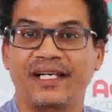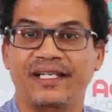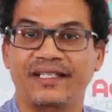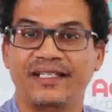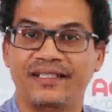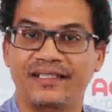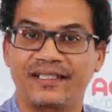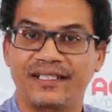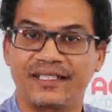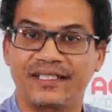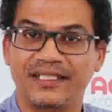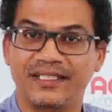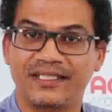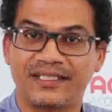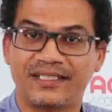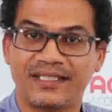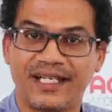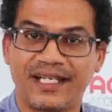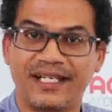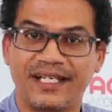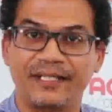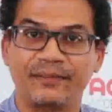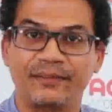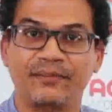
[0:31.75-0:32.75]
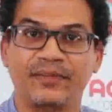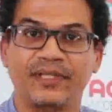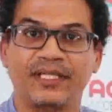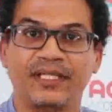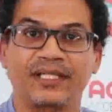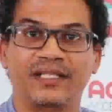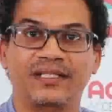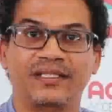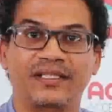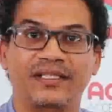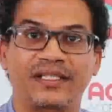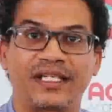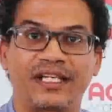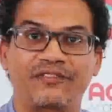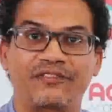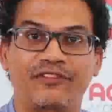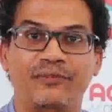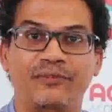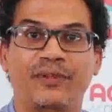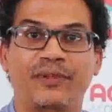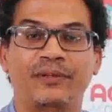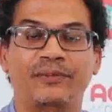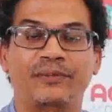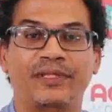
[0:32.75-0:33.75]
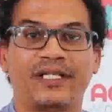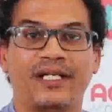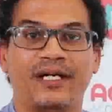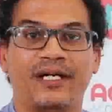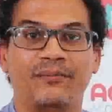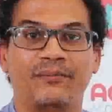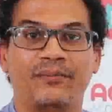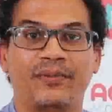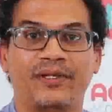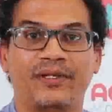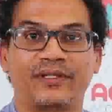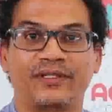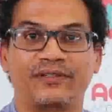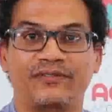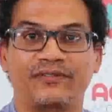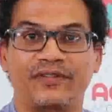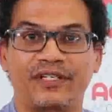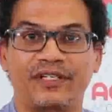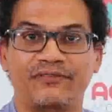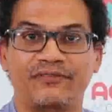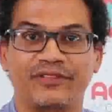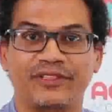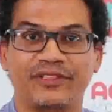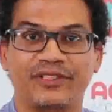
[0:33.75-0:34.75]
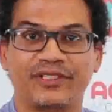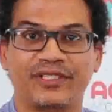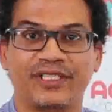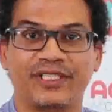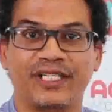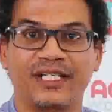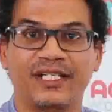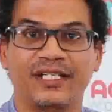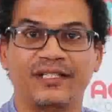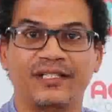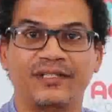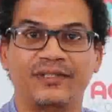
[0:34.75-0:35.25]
and it is time that everybody become part of efforts